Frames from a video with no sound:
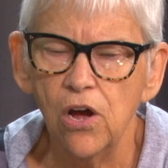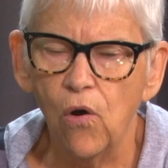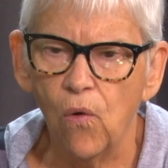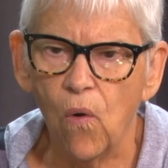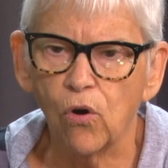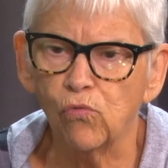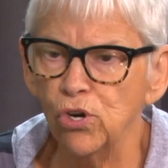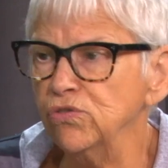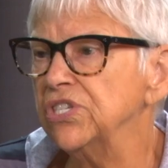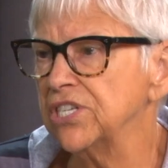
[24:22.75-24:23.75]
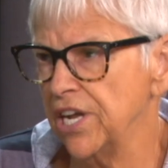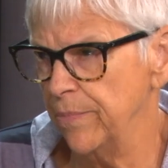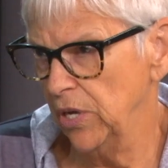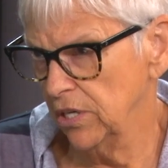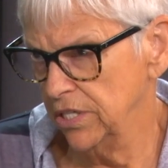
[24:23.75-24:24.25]
or root
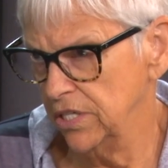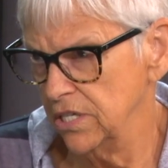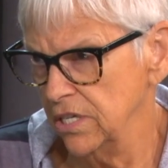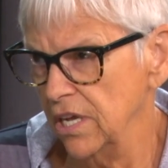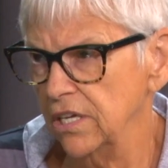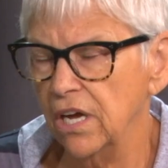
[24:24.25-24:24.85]
stimulant